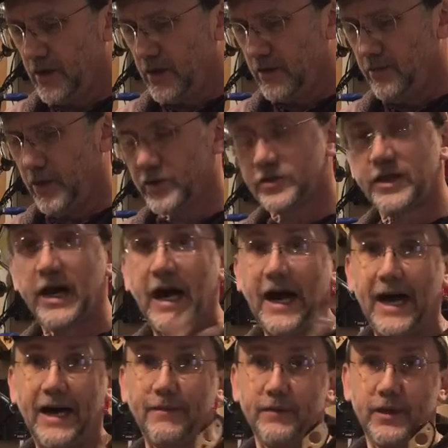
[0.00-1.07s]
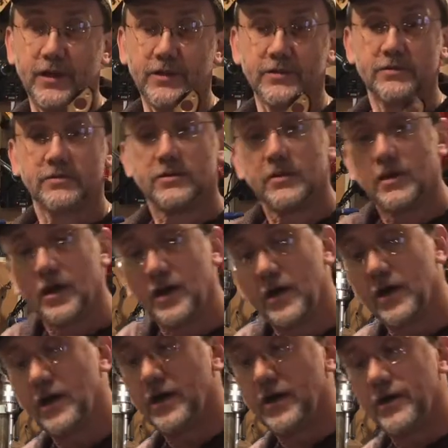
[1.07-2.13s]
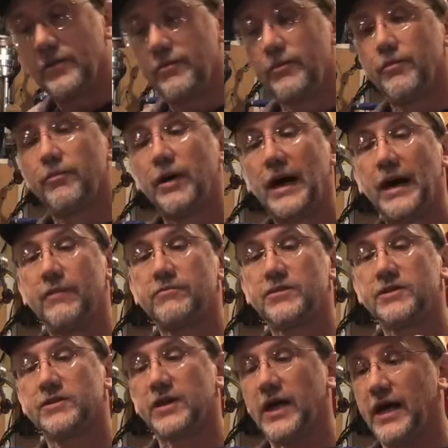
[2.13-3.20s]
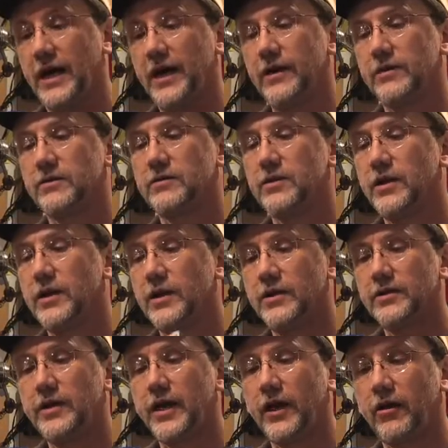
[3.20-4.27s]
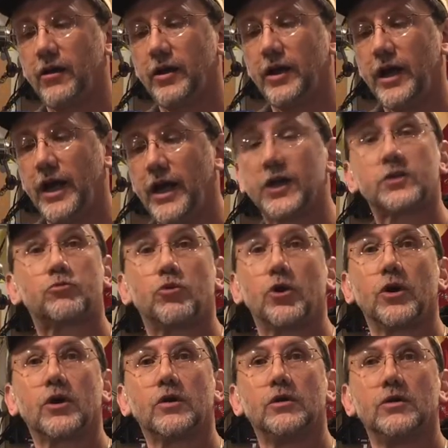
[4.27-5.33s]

Most common, Bob designed, and Karen Ashbrook